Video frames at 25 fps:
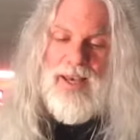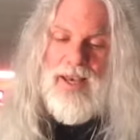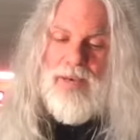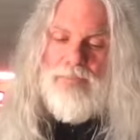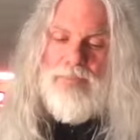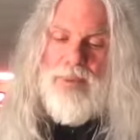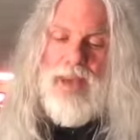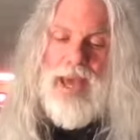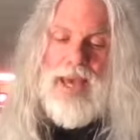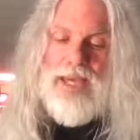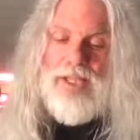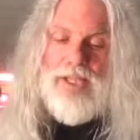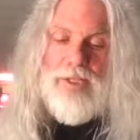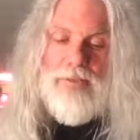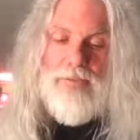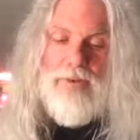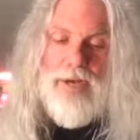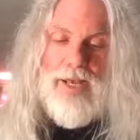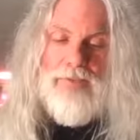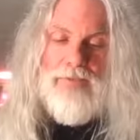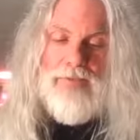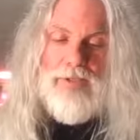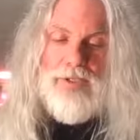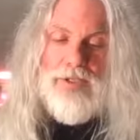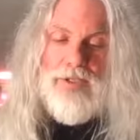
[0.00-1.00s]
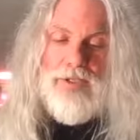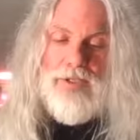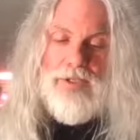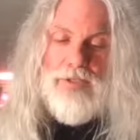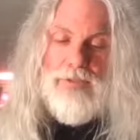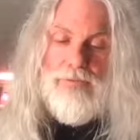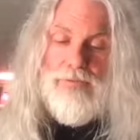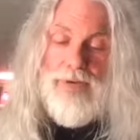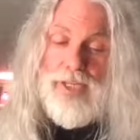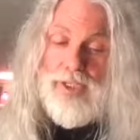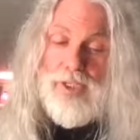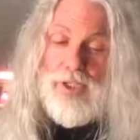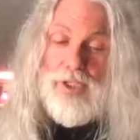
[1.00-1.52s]
passed a
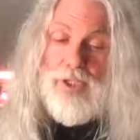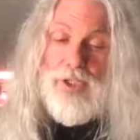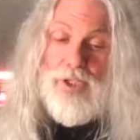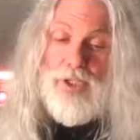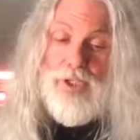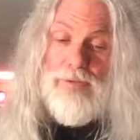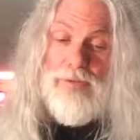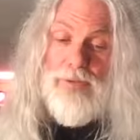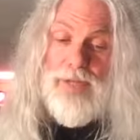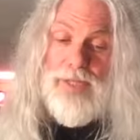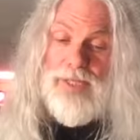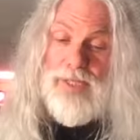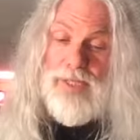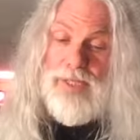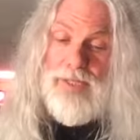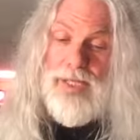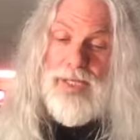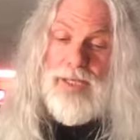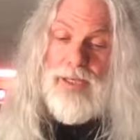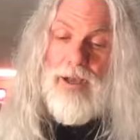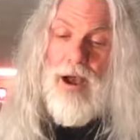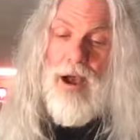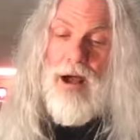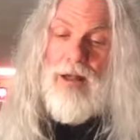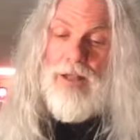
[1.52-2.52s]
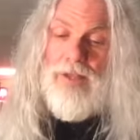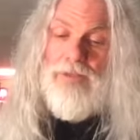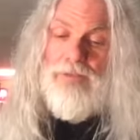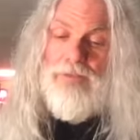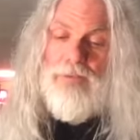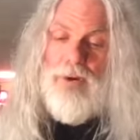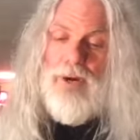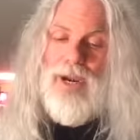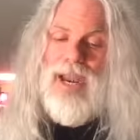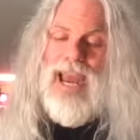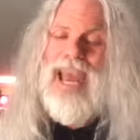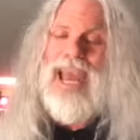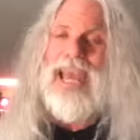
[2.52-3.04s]
resolution recently calling
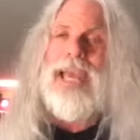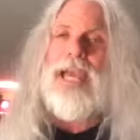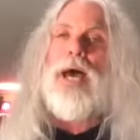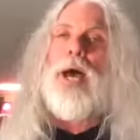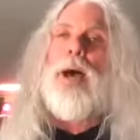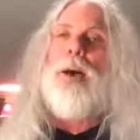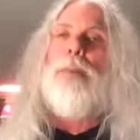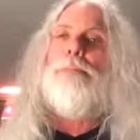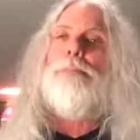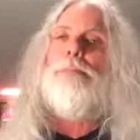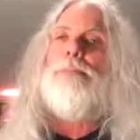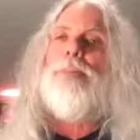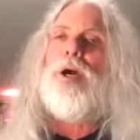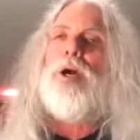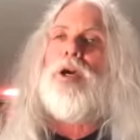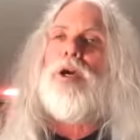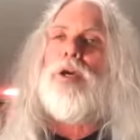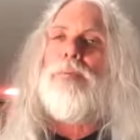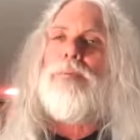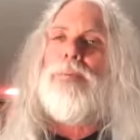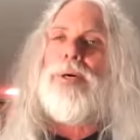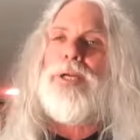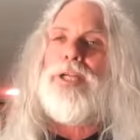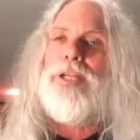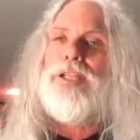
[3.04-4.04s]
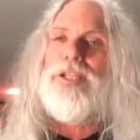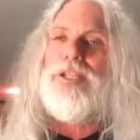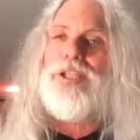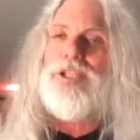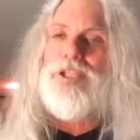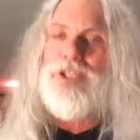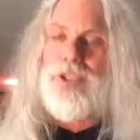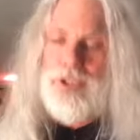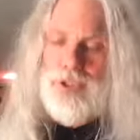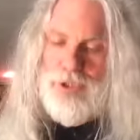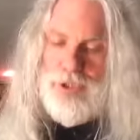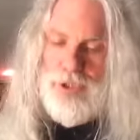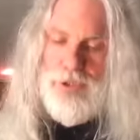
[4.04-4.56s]
for a permanent
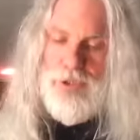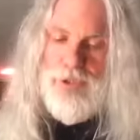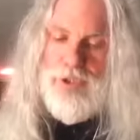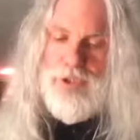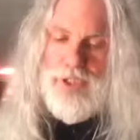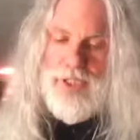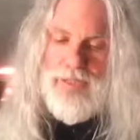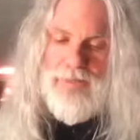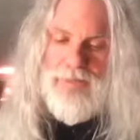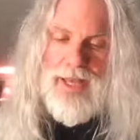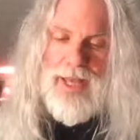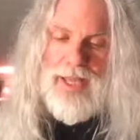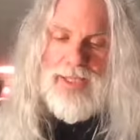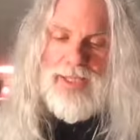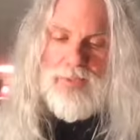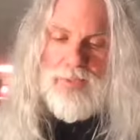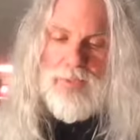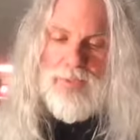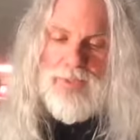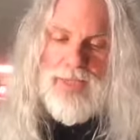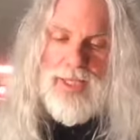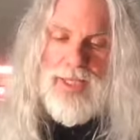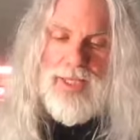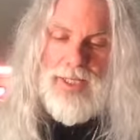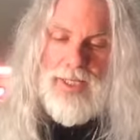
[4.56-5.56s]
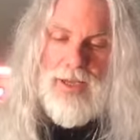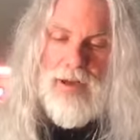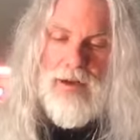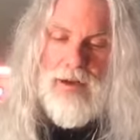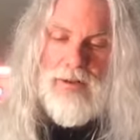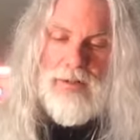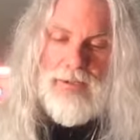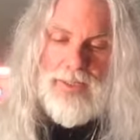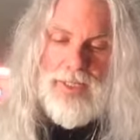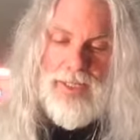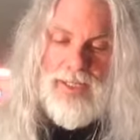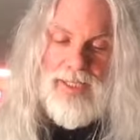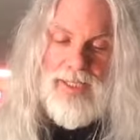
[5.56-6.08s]
solution, that's what they
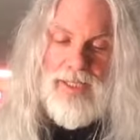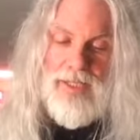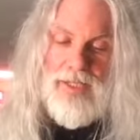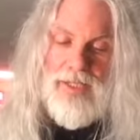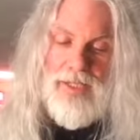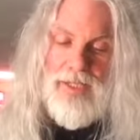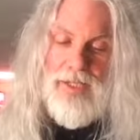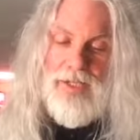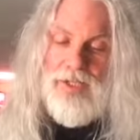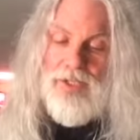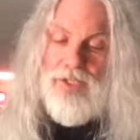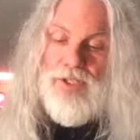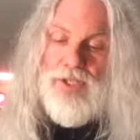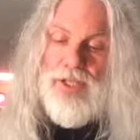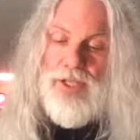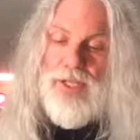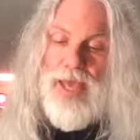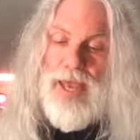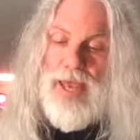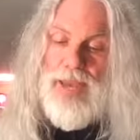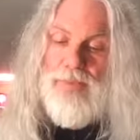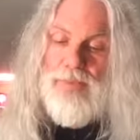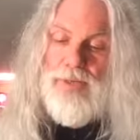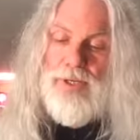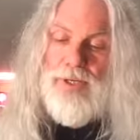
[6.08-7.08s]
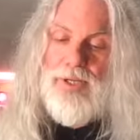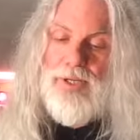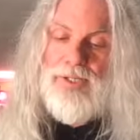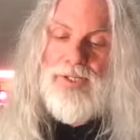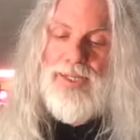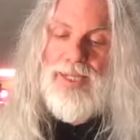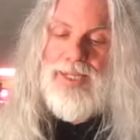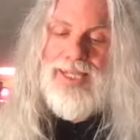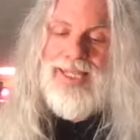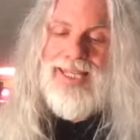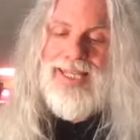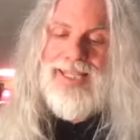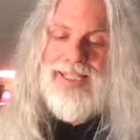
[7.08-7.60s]
called it, to the neighborhood
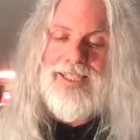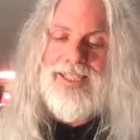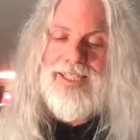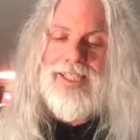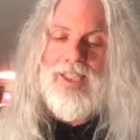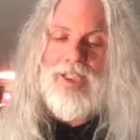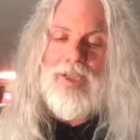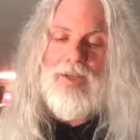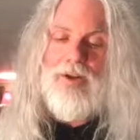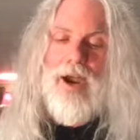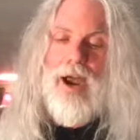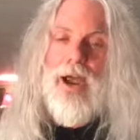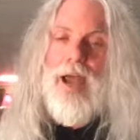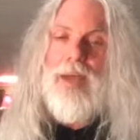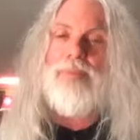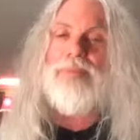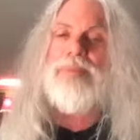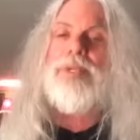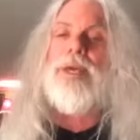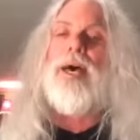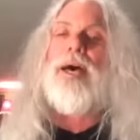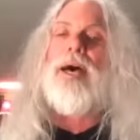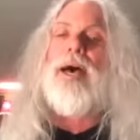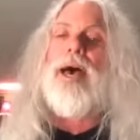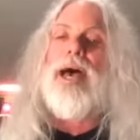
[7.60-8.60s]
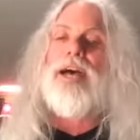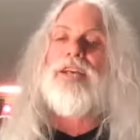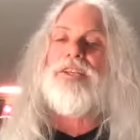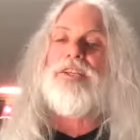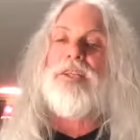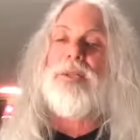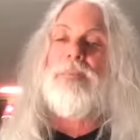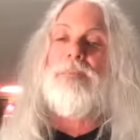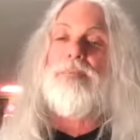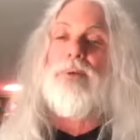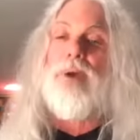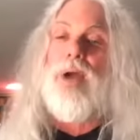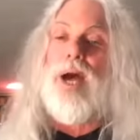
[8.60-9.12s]
that it describes as
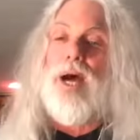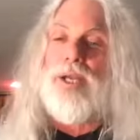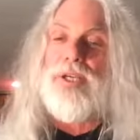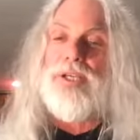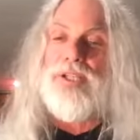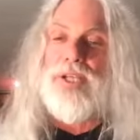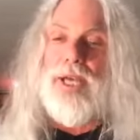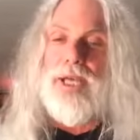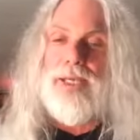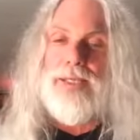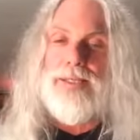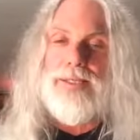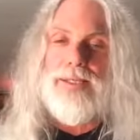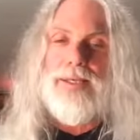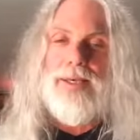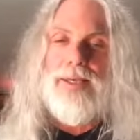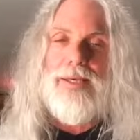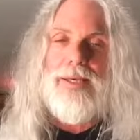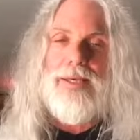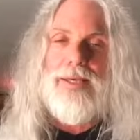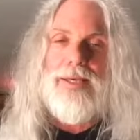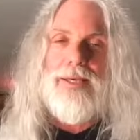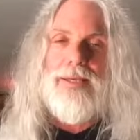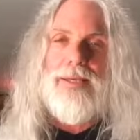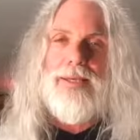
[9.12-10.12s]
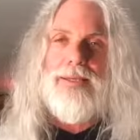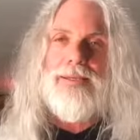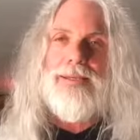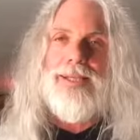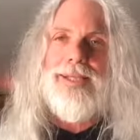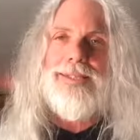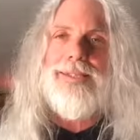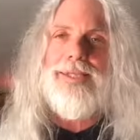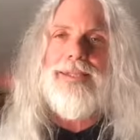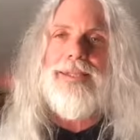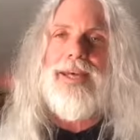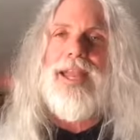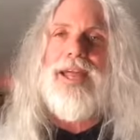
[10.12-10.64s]
the projects.
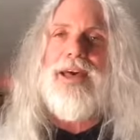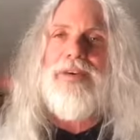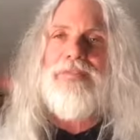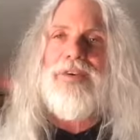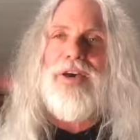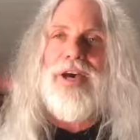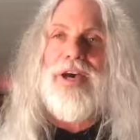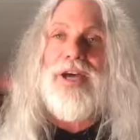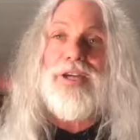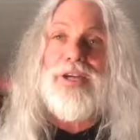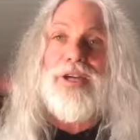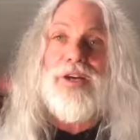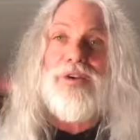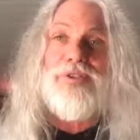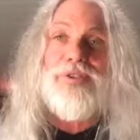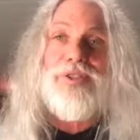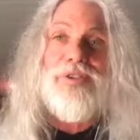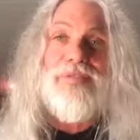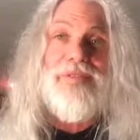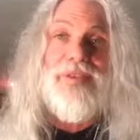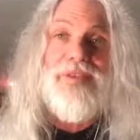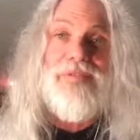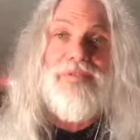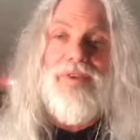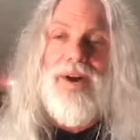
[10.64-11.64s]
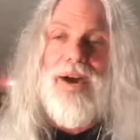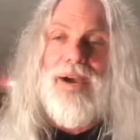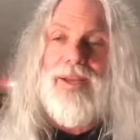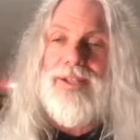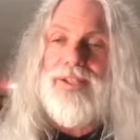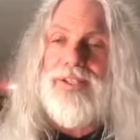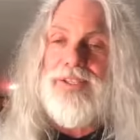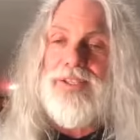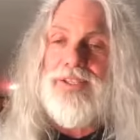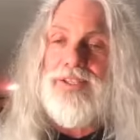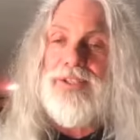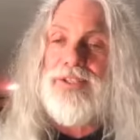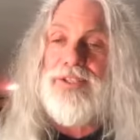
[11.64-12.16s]
Doesn't that have echoes of the final
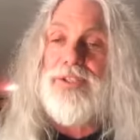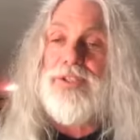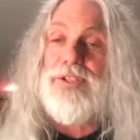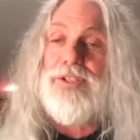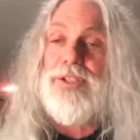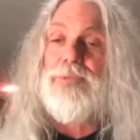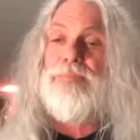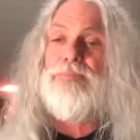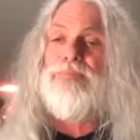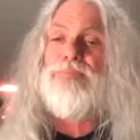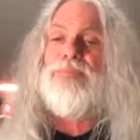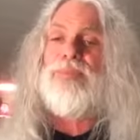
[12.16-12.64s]
solution?